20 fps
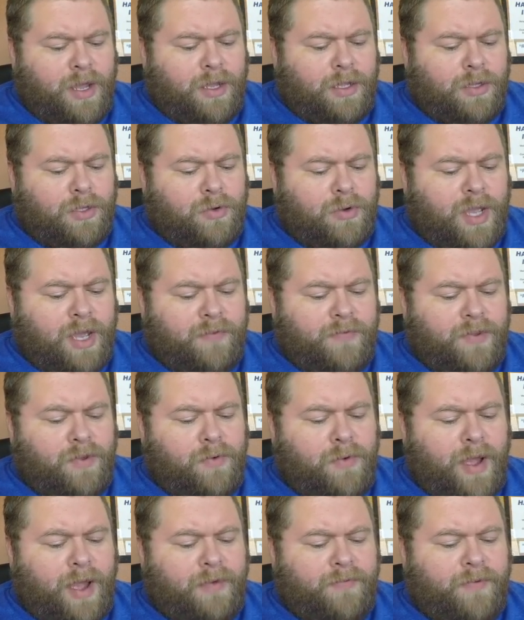Luke, have
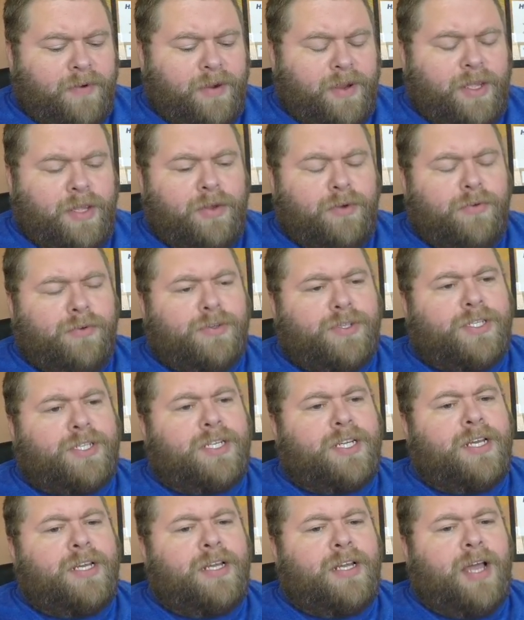you ever
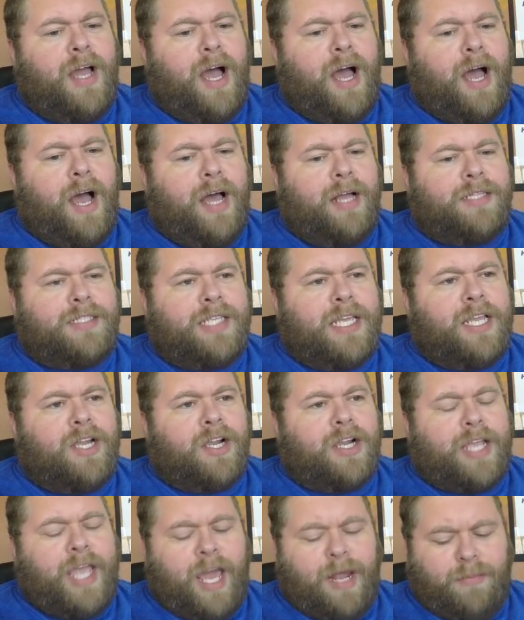used
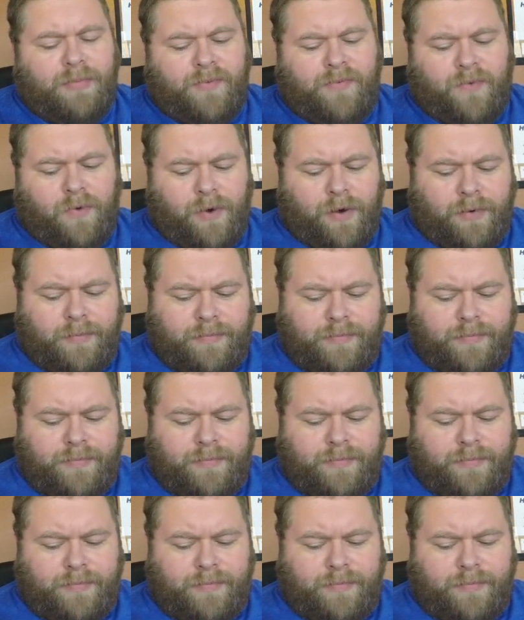Tinkercad before?